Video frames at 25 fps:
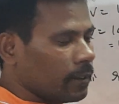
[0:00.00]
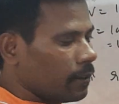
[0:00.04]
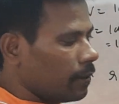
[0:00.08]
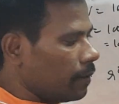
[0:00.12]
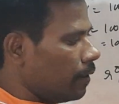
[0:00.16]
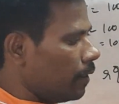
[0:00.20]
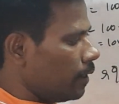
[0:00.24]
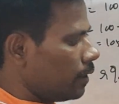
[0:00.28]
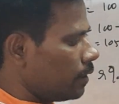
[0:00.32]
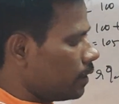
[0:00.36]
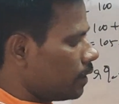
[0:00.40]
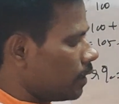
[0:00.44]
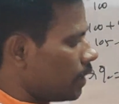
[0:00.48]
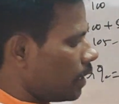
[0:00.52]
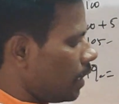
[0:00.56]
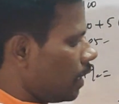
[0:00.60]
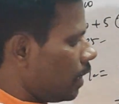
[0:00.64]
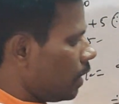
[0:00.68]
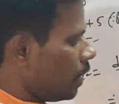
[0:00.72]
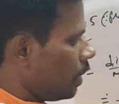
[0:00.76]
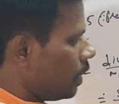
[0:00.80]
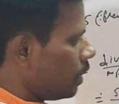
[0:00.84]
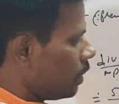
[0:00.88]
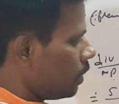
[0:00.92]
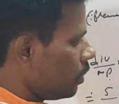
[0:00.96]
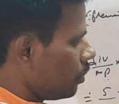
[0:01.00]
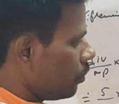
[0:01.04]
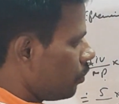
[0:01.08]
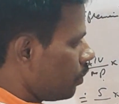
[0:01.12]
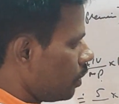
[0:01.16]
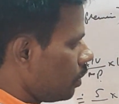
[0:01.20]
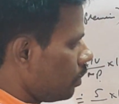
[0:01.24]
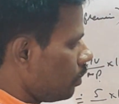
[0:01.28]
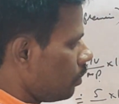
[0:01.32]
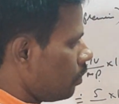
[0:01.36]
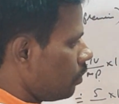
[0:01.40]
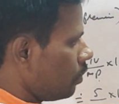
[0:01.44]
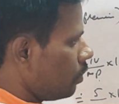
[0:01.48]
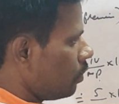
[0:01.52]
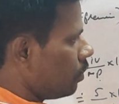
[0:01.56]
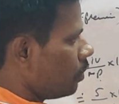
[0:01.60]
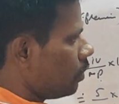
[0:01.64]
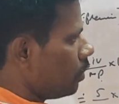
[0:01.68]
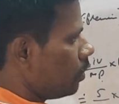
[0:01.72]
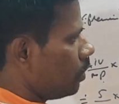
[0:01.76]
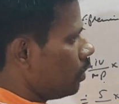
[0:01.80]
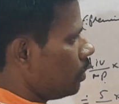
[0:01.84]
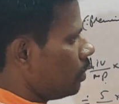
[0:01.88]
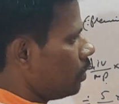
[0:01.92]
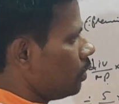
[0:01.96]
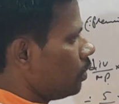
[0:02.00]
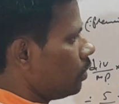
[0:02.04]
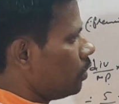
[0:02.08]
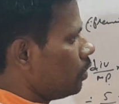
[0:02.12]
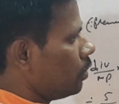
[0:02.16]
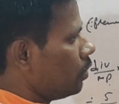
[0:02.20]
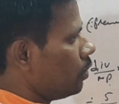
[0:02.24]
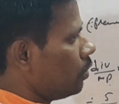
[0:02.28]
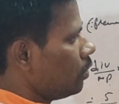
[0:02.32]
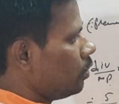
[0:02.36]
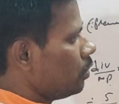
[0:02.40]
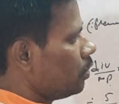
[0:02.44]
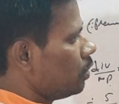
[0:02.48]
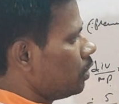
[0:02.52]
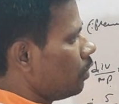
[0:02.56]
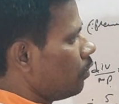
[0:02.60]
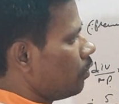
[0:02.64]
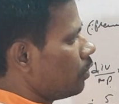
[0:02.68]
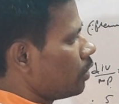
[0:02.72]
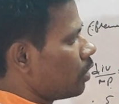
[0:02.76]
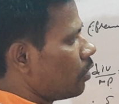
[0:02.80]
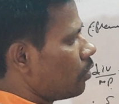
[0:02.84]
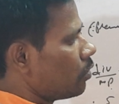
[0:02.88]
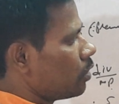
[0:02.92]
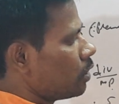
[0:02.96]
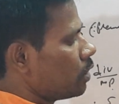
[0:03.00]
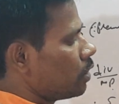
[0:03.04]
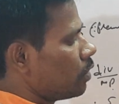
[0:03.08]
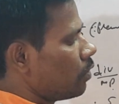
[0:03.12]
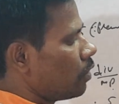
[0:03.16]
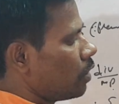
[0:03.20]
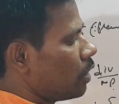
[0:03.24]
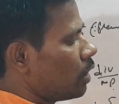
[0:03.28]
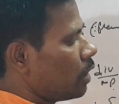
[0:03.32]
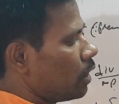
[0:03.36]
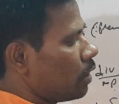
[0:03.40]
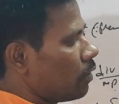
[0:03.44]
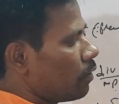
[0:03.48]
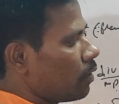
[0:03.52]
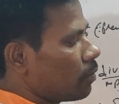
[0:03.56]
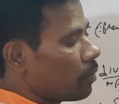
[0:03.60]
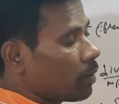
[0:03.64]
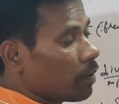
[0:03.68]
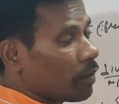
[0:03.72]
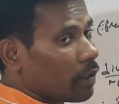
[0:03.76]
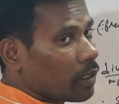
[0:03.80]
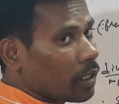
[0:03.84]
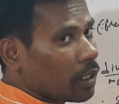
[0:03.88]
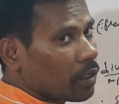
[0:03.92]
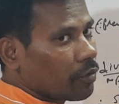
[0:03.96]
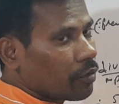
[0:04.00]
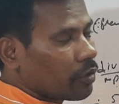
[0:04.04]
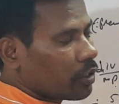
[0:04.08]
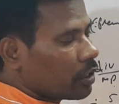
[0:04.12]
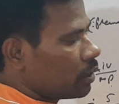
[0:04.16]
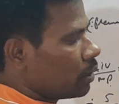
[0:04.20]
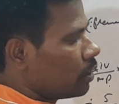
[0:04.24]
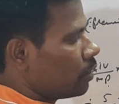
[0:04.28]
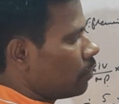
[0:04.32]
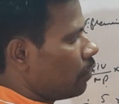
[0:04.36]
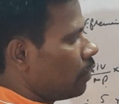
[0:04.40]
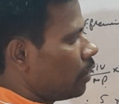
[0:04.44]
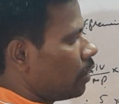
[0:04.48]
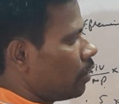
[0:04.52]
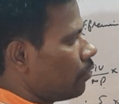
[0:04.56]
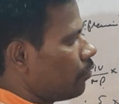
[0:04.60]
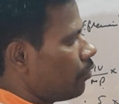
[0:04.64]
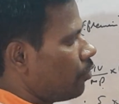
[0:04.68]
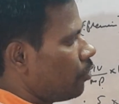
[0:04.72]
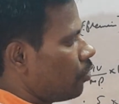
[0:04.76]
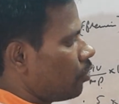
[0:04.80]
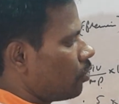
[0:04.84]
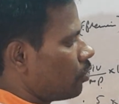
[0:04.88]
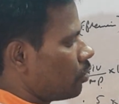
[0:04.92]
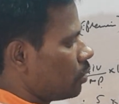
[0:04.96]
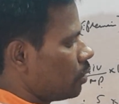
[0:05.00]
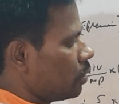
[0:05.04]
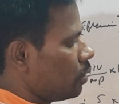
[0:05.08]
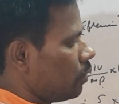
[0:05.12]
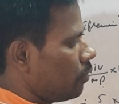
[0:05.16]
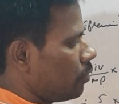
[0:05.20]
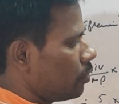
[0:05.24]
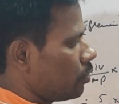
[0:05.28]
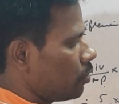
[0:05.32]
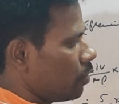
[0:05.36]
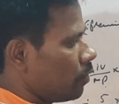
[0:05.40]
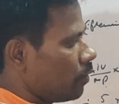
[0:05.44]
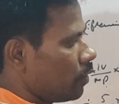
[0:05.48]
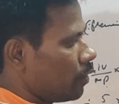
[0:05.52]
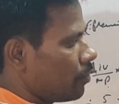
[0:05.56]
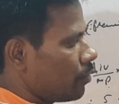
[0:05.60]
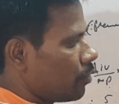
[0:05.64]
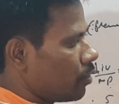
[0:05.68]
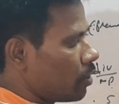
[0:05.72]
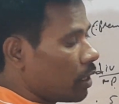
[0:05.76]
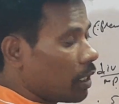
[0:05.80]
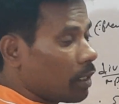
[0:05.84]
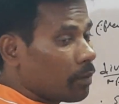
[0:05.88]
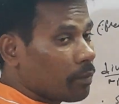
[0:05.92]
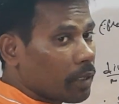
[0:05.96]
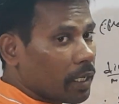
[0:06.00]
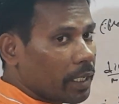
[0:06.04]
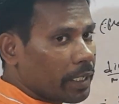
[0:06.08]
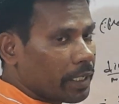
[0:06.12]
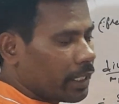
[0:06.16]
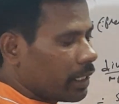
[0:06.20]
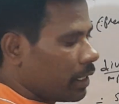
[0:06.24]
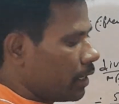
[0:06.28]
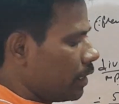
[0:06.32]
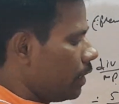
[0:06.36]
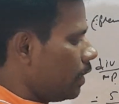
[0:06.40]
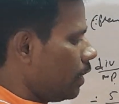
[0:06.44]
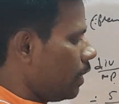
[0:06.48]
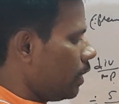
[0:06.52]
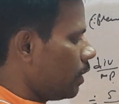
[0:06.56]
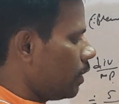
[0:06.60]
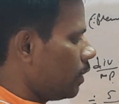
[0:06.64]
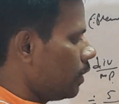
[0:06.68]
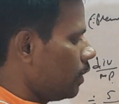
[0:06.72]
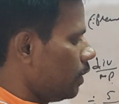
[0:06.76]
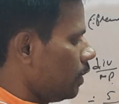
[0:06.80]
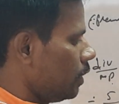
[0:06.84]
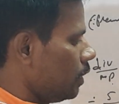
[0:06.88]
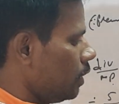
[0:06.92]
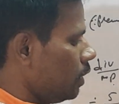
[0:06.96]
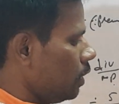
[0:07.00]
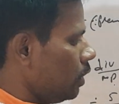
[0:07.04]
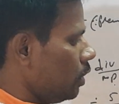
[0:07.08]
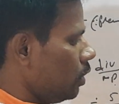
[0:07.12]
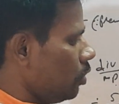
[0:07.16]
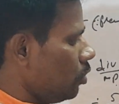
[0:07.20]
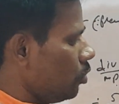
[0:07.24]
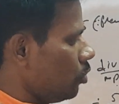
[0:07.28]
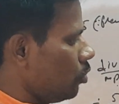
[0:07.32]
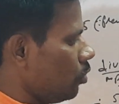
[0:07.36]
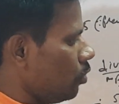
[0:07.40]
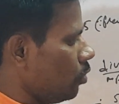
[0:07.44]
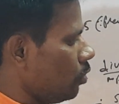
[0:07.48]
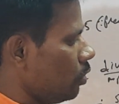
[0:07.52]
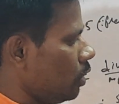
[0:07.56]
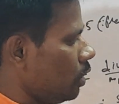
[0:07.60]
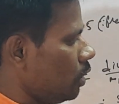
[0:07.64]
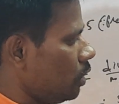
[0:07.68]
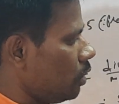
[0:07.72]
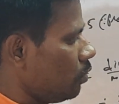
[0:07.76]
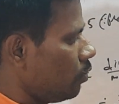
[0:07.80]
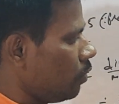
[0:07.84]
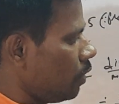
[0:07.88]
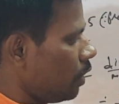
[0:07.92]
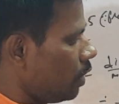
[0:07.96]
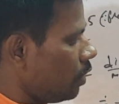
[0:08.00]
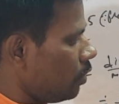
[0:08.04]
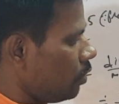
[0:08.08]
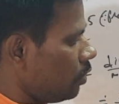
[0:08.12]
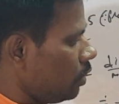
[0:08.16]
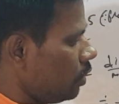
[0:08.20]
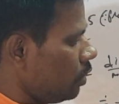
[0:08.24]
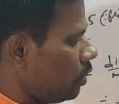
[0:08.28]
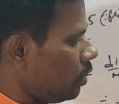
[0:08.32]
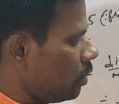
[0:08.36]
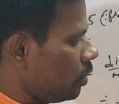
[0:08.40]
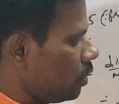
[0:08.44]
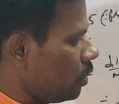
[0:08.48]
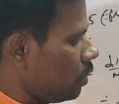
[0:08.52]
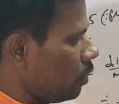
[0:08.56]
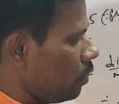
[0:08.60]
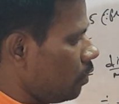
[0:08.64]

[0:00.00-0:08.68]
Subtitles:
Next, calculate this one. 7,700 divided by 104 is 74. 74 I am writing here. So this value is